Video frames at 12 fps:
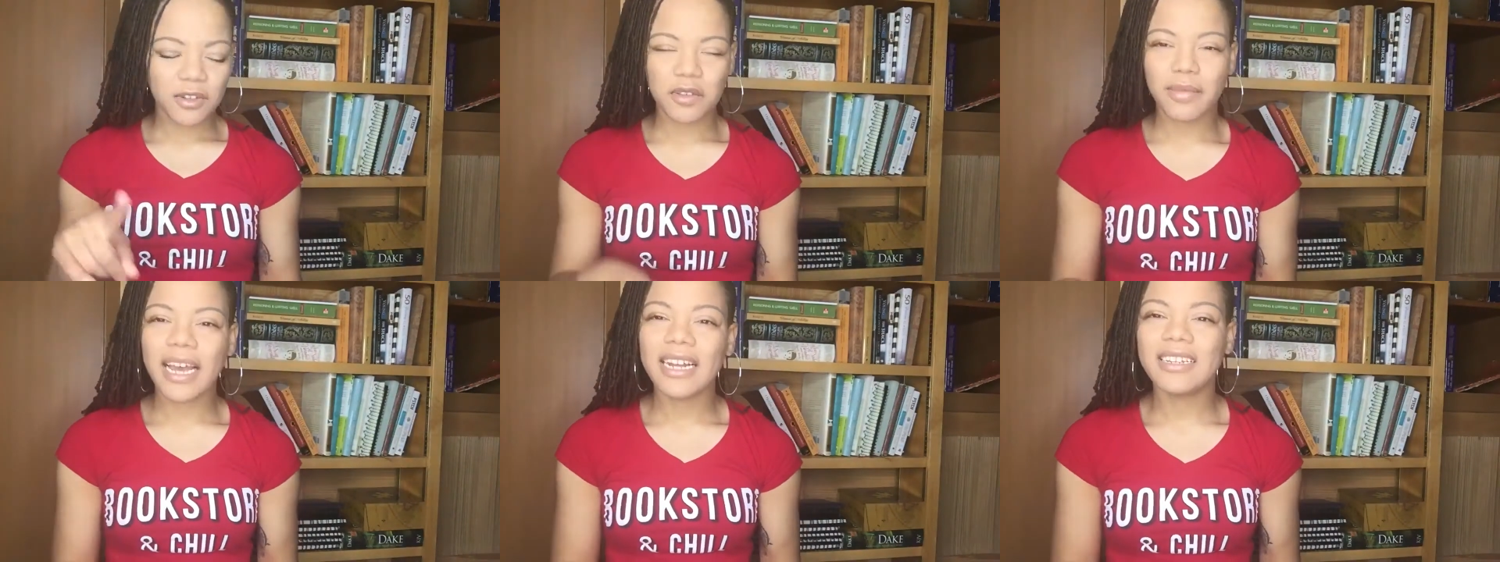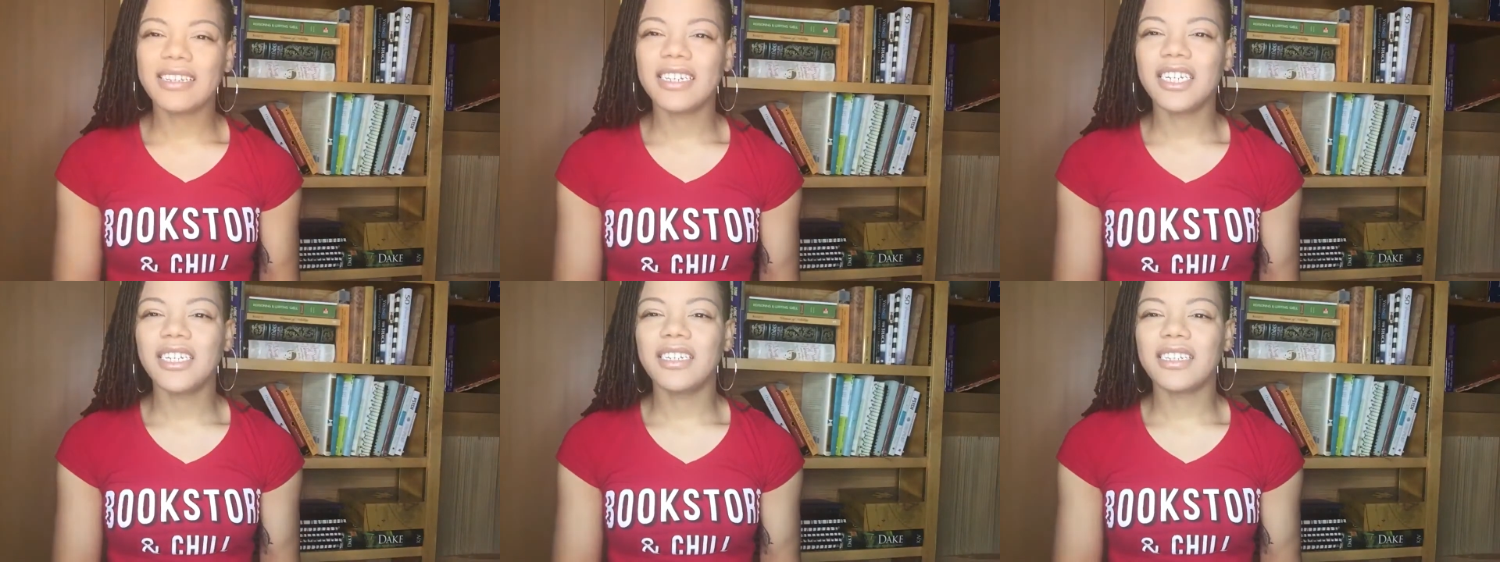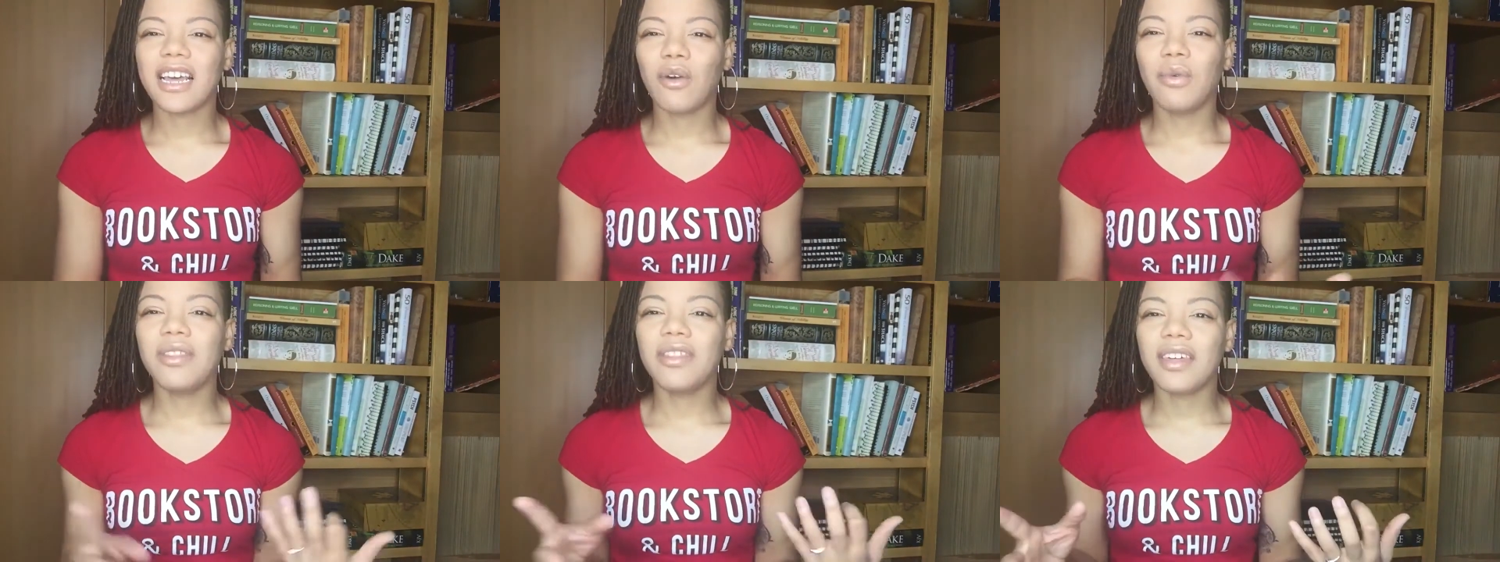those bad decisions
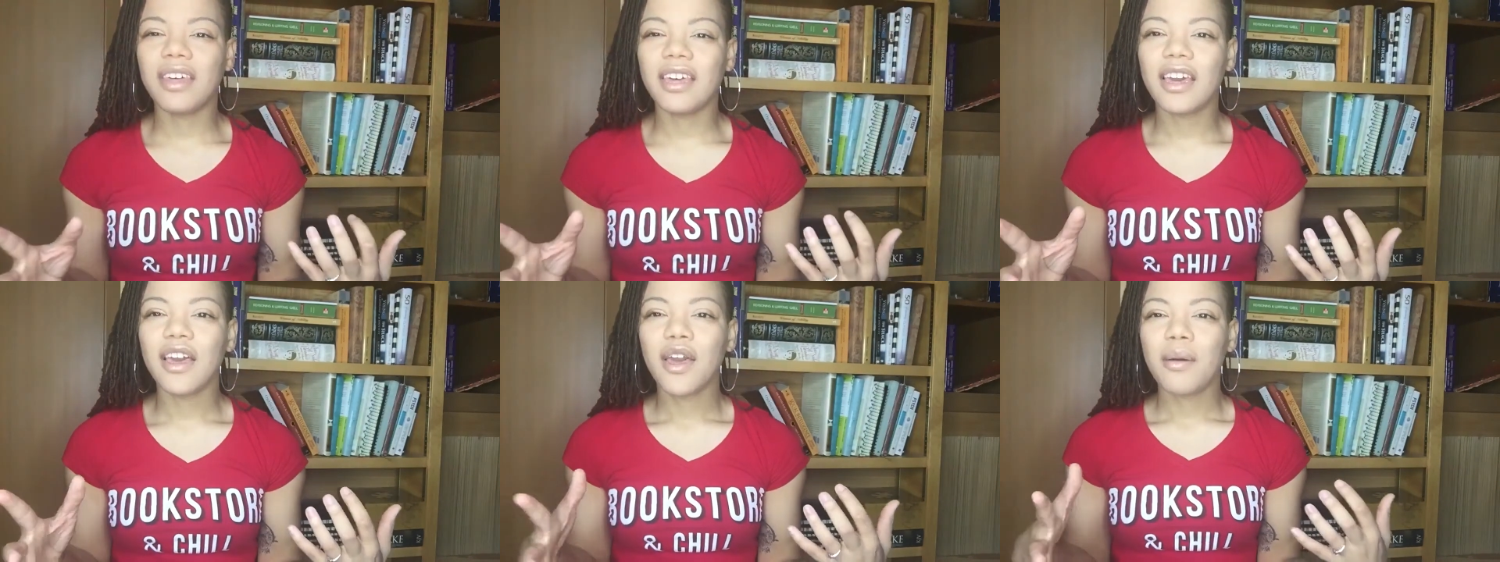that we think